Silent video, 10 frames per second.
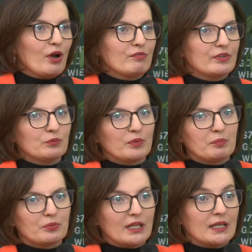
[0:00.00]
often we
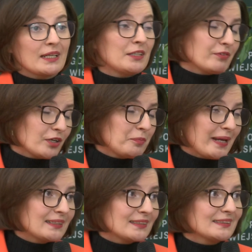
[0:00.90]
bring
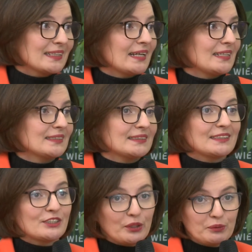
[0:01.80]
environmental
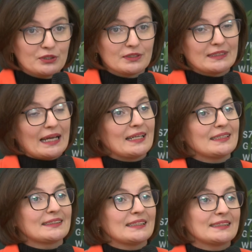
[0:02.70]
sciences, social
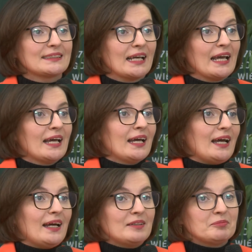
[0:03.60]
sciences,
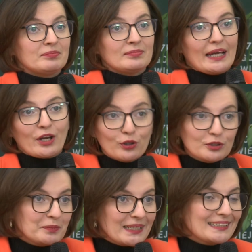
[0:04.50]
um,
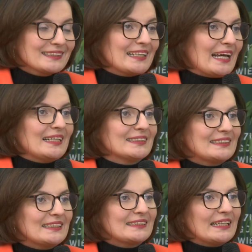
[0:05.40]
economical
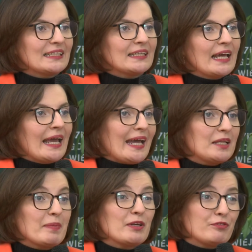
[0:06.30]
sciences in,
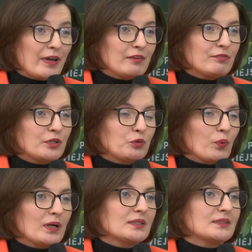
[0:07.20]
and my favorite
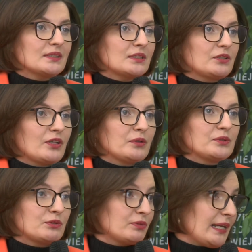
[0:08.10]
ones are
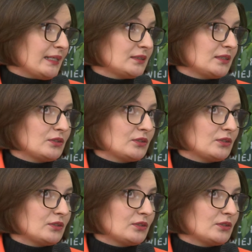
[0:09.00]
those related